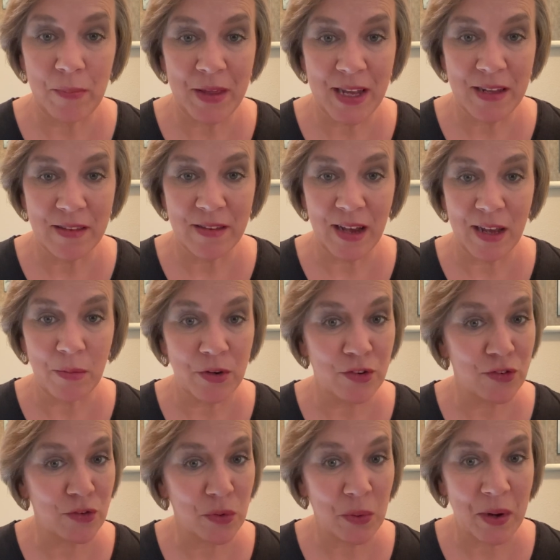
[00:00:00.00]
the inside, which
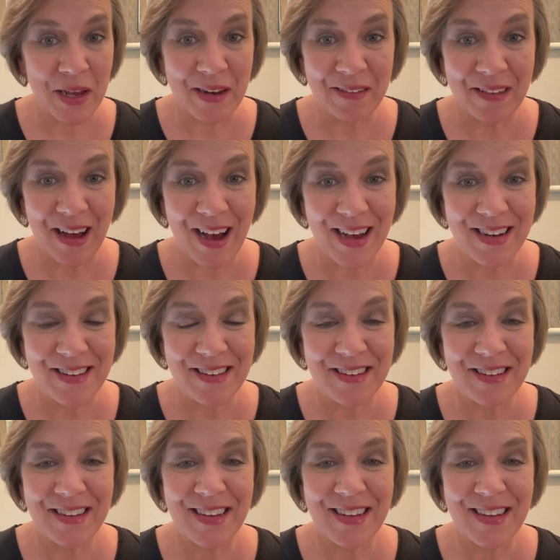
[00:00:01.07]
is quite a lot,